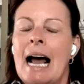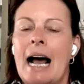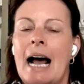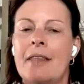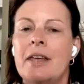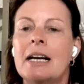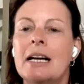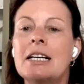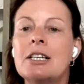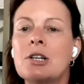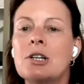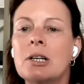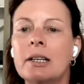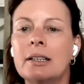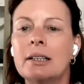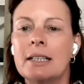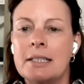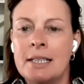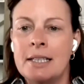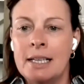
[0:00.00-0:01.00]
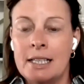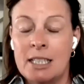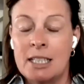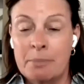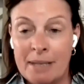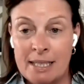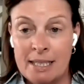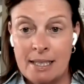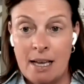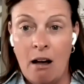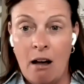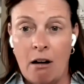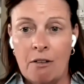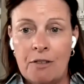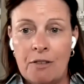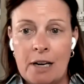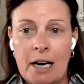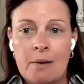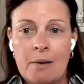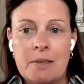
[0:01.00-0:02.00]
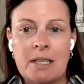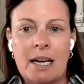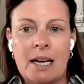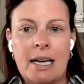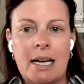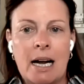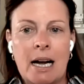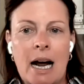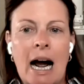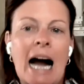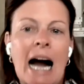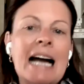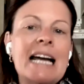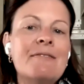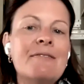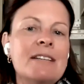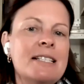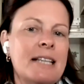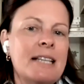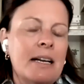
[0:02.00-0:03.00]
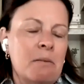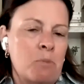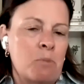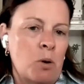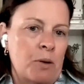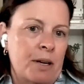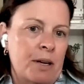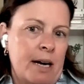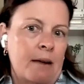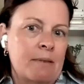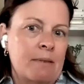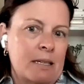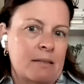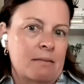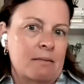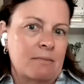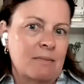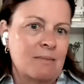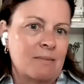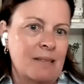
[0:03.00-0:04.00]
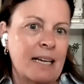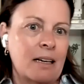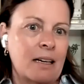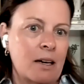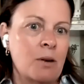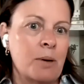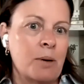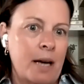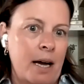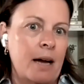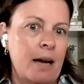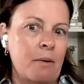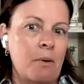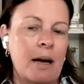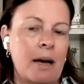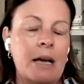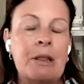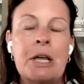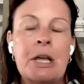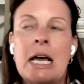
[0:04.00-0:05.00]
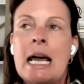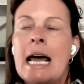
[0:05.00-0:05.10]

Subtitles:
And then I started listening to myself. I was like, I even said it more than I was like, okay with.